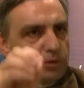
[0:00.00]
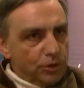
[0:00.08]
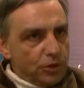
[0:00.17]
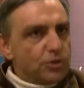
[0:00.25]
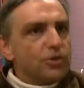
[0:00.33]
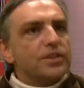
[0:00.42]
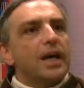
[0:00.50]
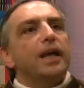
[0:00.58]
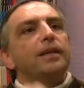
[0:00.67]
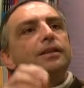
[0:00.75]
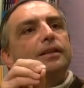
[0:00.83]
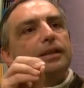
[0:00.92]
for the
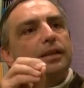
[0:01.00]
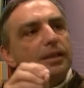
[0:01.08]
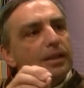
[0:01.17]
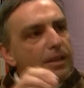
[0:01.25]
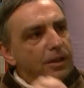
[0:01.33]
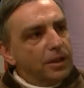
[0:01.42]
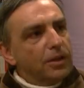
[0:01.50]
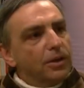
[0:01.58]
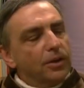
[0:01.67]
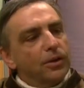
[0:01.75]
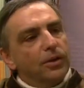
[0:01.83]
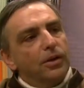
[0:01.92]
society,
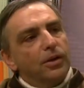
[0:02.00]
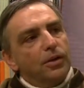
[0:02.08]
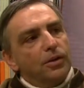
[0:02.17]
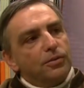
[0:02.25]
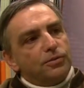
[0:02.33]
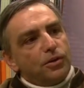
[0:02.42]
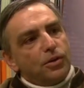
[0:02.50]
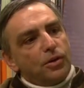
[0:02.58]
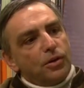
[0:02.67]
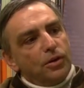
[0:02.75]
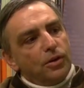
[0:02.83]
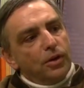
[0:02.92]
uh,
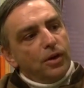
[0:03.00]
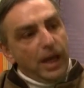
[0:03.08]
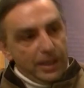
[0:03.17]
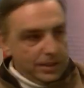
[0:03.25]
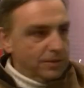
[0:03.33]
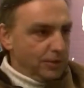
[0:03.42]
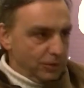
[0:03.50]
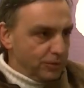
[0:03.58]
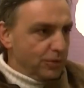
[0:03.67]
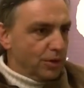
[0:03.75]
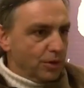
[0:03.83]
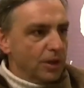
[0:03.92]
for uh, and even
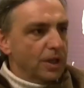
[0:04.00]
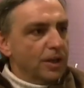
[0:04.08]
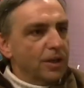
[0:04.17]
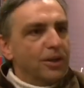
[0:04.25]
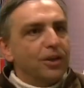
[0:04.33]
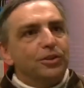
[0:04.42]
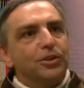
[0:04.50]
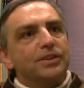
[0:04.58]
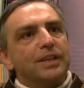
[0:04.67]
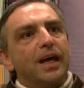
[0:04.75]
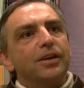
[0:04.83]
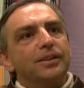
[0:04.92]
for uh, the
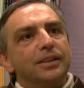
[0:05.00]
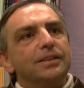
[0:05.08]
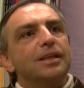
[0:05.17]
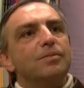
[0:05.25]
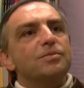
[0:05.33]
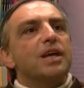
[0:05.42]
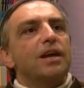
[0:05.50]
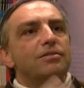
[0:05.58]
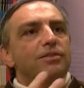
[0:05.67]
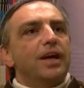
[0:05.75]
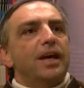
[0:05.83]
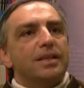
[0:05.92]
scientist
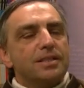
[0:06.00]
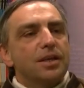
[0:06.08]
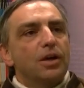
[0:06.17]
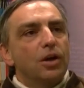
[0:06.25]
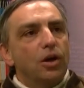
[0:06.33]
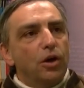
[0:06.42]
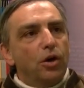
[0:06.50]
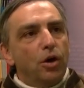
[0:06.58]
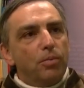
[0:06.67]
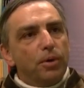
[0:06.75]
himself as a, a,